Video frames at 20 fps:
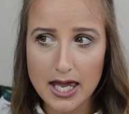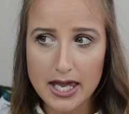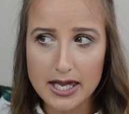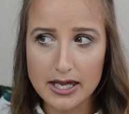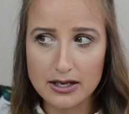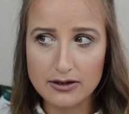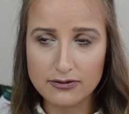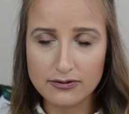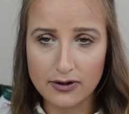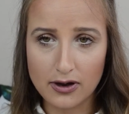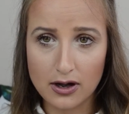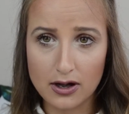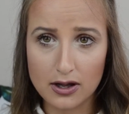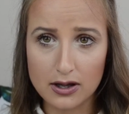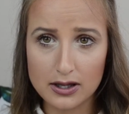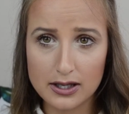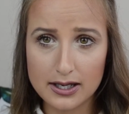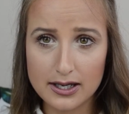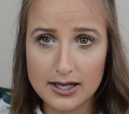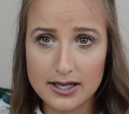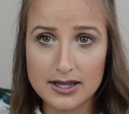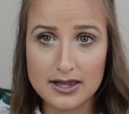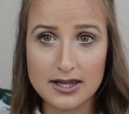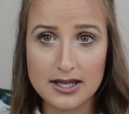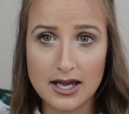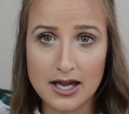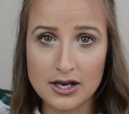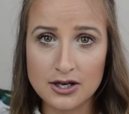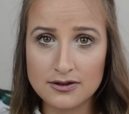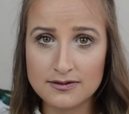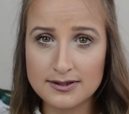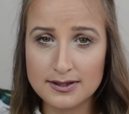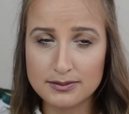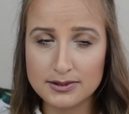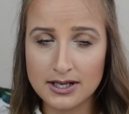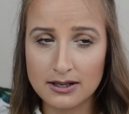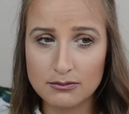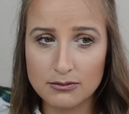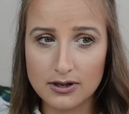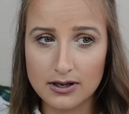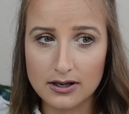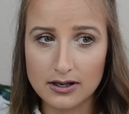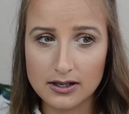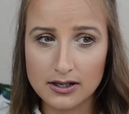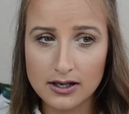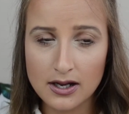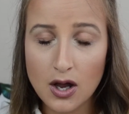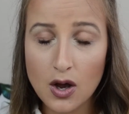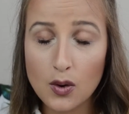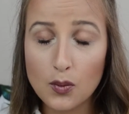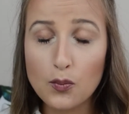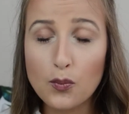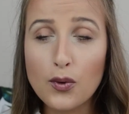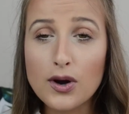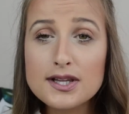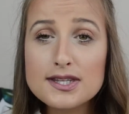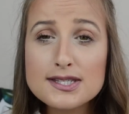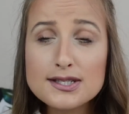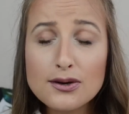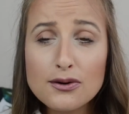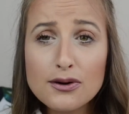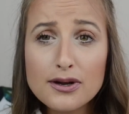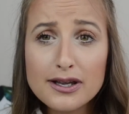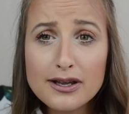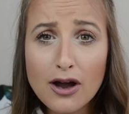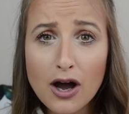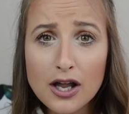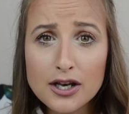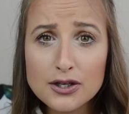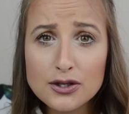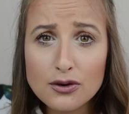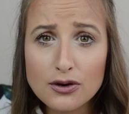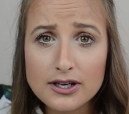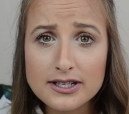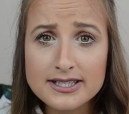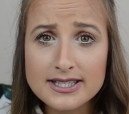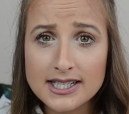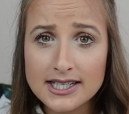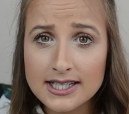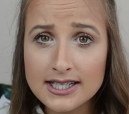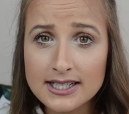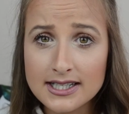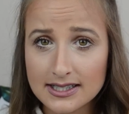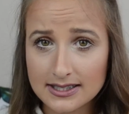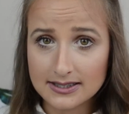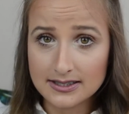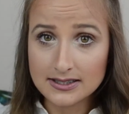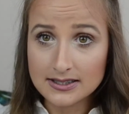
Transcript: in fall in the end of September. What's going on, New York City?